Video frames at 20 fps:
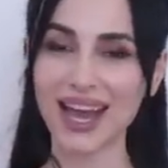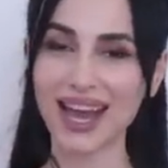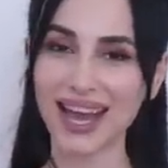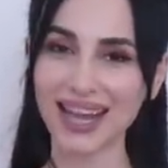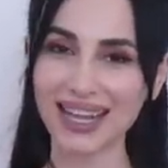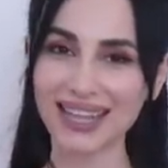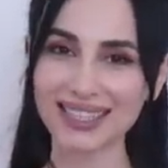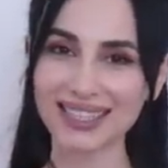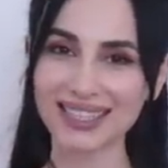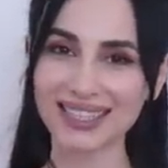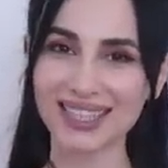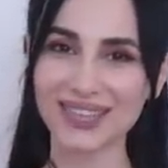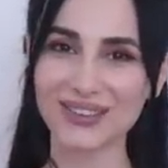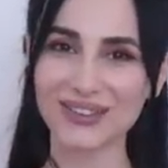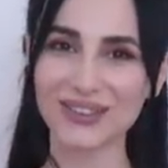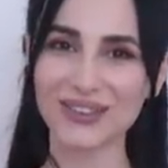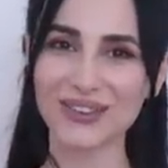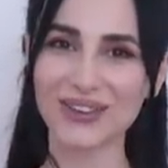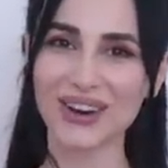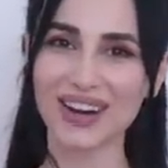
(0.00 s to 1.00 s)
And
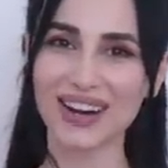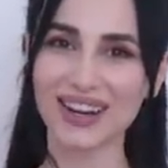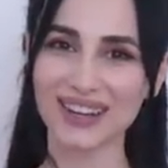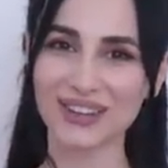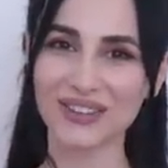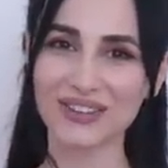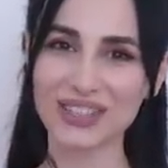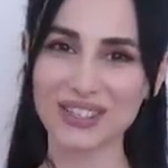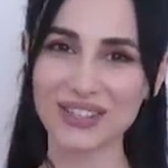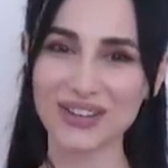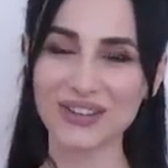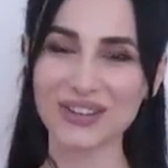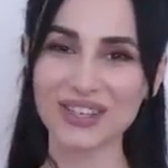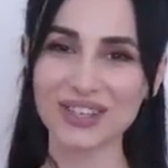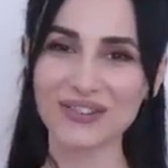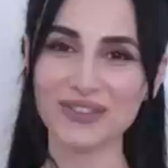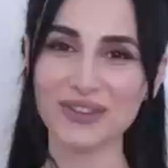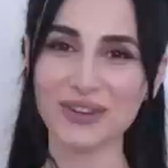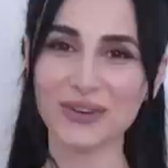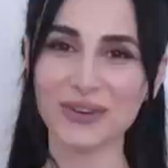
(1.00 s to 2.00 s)
if you are a
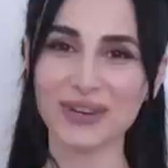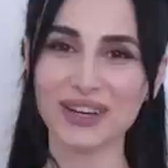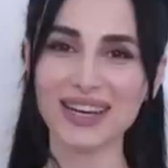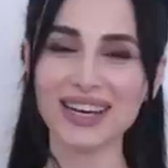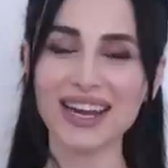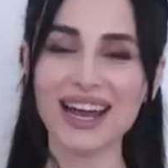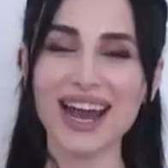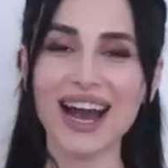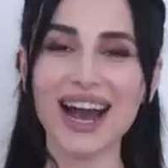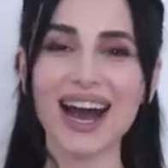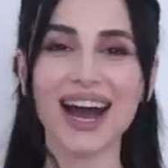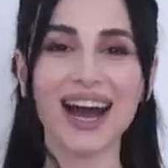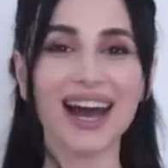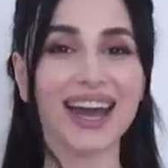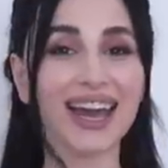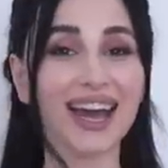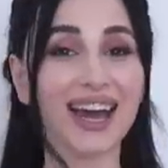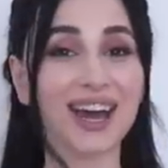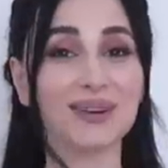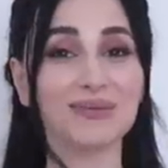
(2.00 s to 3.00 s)
returning viewer,
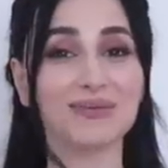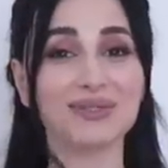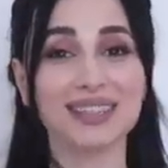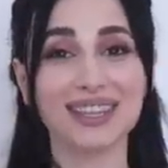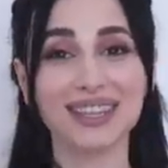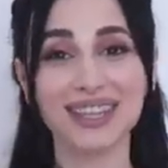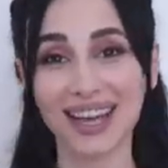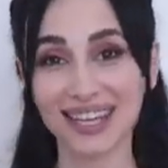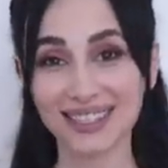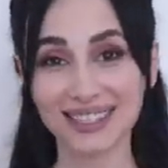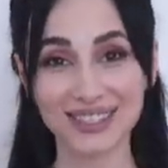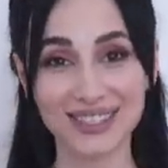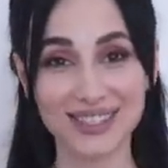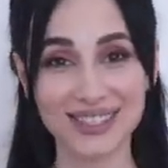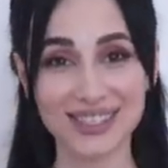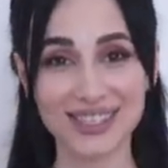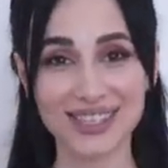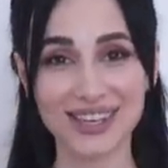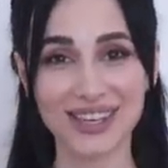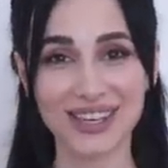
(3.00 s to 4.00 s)
I am delighted to
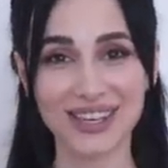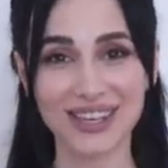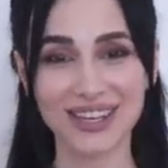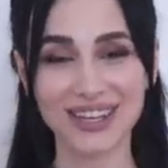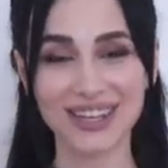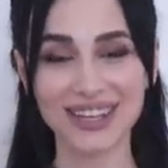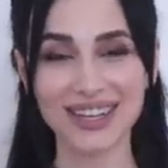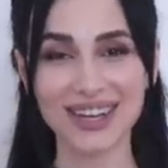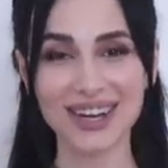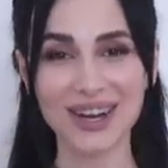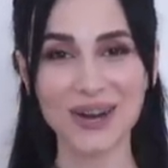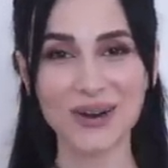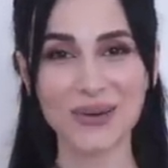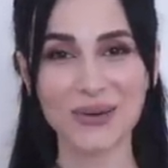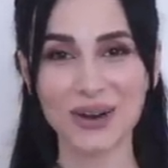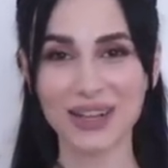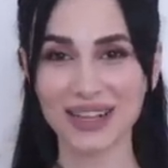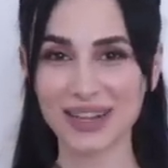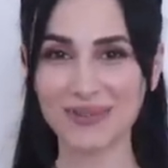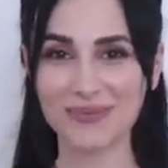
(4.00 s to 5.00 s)
see you here.
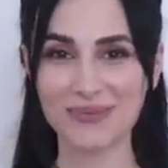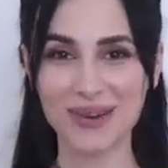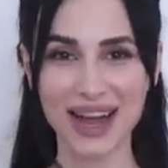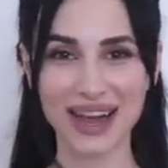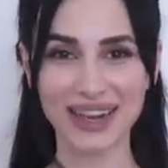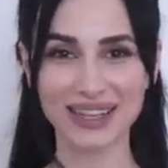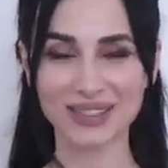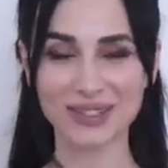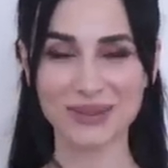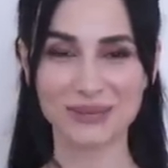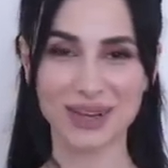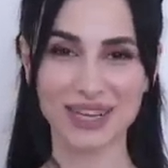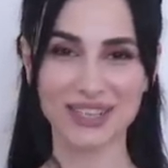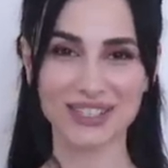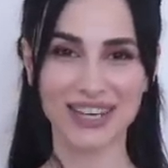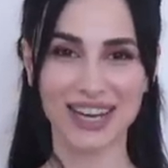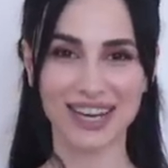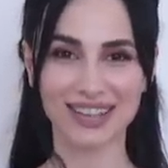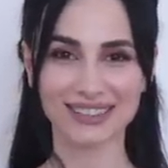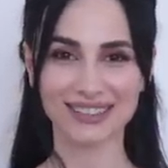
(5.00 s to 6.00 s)
Welcome back to my
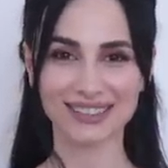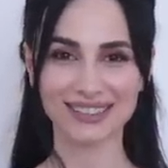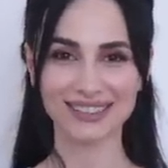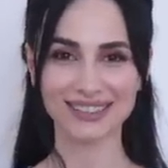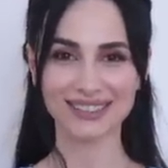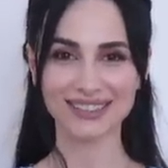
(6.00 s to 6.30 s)
channel.